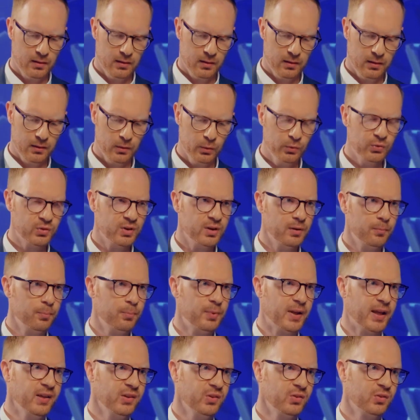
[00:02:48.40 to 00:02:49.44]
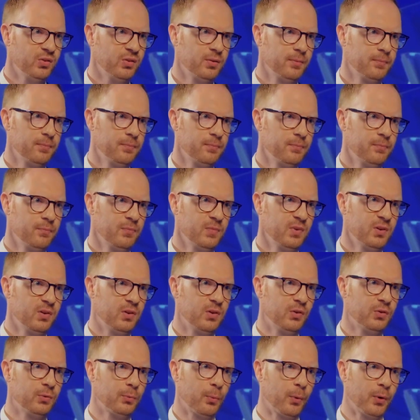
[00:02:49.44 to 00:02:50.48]
Using blades
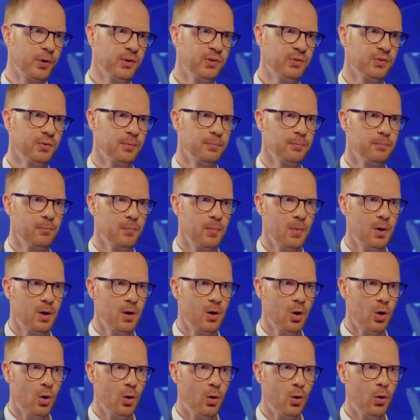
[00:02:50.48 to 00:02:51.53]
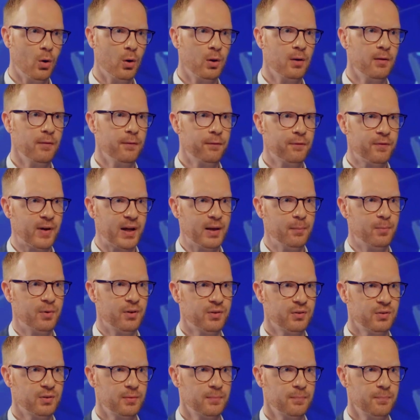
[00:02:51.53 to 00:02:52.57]
destroys all
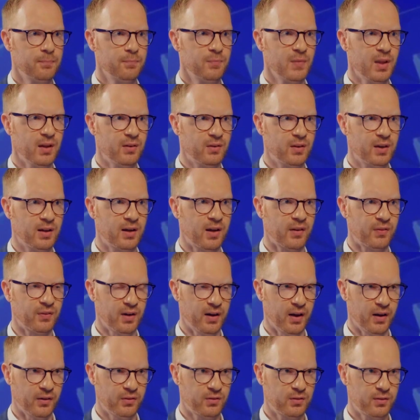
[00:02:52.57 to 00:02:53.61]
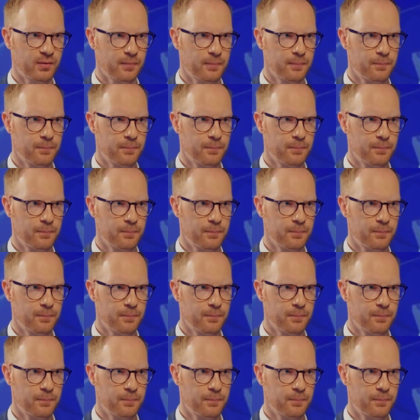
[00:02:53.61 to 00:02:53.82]
fibers at the cutting edge.